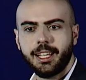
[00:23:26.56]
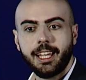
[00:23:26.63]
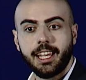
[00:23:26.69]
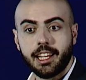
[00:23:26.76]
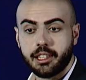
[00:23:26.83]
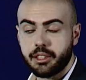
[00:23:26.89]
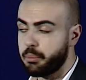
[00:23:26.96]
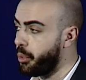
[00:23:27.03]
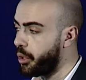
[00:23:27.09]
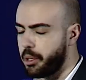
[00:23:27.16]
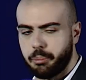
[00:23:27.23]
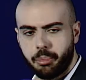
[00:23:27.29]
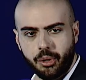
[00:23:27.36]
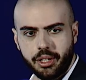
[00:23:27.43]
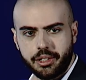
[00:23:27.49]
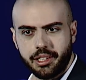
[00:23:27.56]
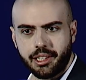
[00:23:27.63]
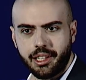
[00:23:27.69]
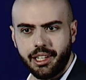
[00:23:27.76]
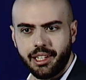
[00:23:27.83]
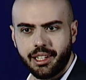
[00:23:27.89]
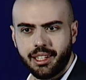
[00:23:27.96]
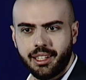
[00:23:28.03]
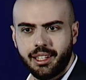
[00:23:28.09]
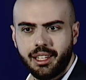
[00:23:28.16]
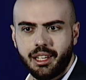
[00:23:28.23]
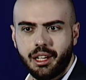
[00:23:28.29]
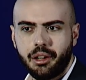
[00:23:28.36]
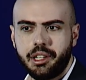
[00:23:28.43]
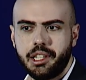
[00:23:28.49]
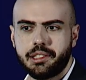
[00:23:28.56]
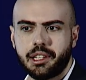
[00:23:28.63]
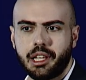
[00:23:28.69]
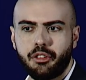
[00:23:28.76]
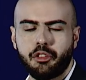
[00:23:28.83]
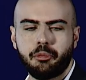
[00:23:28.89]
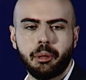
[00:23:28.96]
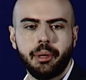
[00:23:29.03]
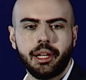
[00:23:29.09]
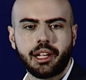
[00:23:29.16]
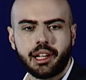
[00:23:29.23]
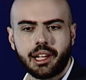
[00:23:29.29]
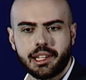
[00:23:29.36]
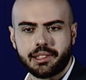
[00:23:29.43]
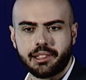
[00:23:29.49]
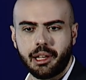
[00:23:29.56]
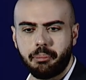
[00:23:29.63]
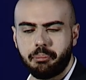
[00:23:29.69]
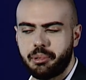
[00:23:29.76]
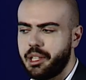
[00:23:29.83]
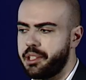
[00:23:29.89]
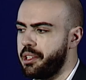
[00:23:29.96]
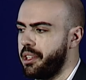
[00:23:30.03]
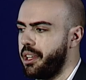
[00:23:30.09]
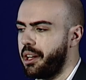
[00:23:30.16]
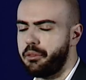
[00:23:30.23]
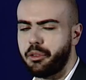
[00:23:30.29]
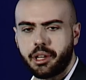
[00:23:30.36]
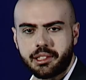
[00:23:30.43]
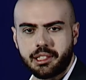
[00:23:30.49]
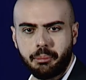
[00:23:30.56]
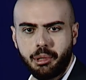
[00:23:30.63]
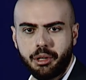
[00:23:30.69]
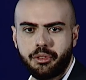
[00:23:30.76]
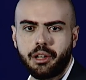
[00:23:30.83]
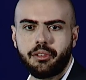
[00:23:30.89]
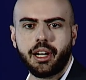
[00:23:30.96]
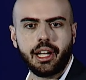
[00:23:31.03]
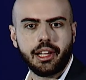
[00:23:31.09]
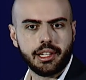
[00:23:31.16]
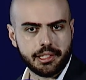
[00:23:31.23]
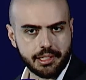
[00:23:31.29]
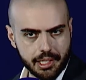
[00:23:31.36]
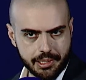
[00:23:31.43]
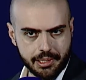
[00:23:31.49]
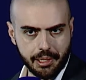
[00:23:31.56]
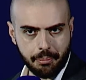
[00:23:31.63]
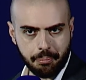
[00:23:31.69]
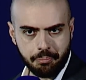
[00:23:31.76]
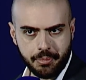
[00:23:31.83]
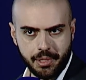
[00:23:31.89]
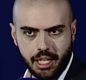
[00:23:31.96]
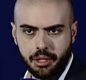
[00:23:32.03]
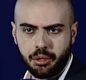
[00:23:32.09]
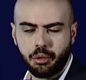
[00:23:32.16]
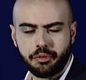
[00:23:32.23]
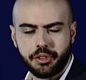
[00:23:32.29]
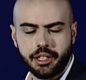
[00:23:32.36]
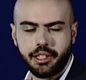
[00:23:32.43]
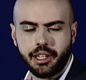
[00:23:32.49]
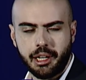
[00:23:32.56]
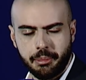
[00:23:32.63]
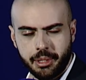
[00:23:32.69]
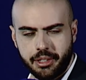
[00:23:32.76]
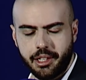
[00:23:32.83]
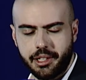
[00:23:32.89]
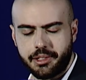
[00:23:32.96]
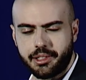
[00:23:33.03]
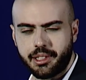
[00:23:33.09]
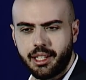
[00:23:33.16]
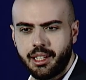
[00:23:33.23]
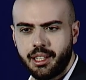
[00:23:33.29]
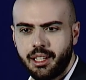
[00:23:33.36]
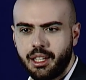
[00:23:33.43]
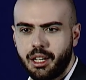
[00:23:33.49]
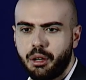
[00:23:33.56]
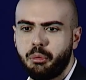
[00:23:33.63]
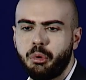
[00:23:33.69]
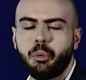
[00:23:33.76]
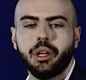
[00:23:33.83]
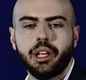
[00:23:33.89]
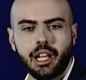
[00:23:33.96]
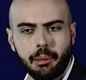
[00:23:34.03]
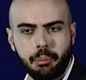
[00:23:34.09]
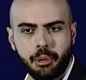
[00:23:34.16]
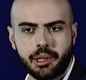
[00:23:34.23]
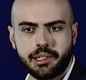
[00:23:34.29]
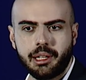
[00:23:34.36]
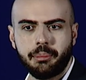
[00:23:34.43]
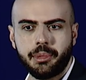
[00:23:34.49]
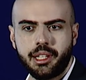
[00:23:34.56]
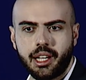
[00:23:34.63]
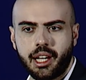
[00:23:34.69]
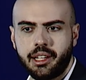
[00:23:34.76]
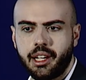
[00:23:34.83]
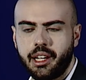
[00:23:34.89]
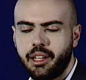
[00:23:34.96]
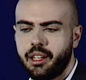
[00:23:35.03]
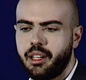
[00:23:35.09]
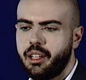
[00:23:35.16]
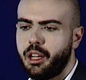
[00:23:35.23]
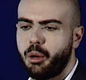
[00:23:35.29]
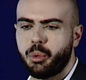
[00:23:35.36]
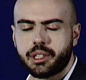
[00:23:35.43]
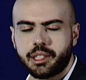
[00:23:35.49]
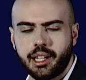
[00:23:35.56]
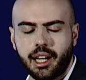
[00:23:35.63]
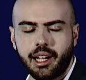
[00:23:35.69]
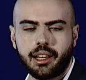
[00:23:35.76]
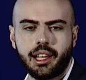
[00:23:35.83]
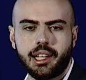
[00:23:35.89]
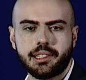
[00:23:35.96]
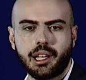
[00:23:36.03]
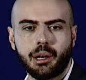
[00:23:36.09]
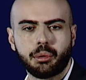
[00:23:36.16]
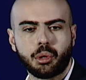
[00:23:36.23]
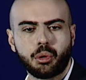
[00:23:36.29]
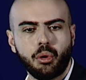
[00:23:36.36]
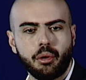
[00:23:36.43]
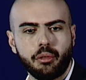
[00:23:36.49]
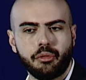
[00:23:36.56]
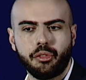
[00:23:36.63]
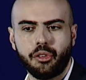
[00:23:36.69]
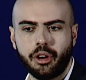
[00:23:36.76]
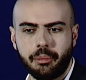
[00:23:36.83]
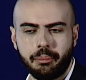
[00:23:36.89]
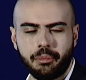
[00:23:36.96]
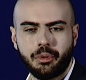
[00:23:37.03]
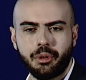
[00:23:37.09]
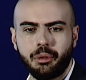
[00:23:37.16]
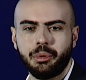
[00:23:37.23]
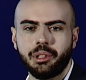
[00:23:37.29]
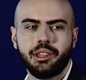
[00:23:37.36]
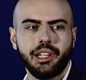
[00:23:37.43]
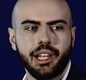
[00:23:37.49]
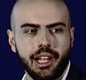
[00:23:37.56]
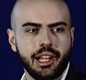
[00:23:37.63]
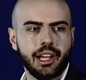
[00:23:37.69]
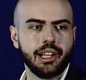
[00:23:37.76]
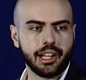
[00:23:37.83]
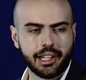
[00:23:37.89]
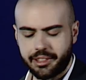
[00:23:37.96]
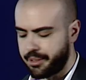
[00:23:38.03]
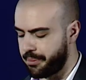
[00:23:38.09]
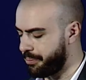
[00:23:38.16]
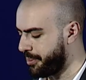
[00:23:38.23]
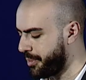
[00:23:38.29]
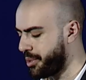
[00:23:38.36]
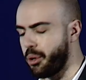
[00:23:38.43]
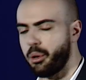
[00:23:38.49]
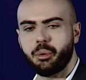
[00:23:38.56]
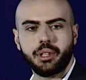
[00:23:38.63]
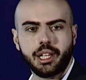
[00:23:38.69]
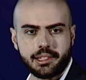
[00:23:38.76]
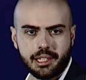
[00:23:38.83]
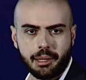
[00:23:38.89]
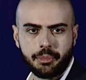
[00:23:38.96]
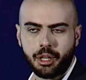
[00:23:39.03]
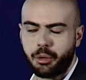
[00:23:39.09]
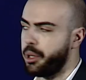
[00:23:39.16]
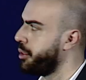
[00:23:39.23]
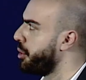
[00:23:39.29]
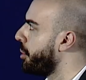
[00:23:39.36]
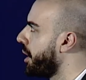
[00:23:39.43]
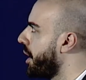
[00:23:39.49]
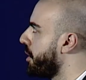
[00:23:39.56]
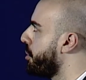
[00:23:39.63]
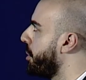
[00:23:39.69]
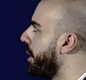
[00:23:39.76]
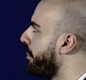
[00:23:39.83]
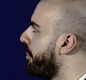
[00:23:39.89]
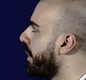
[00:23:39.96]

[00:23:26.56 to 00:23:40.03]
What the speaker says: And more importantly, recently we've been making a step. Listen, like for example, if you have a high-risk system and you've determined this, we will help you as MDIA with guidelines how to conform with the AI Act. So that's something we're doing as well.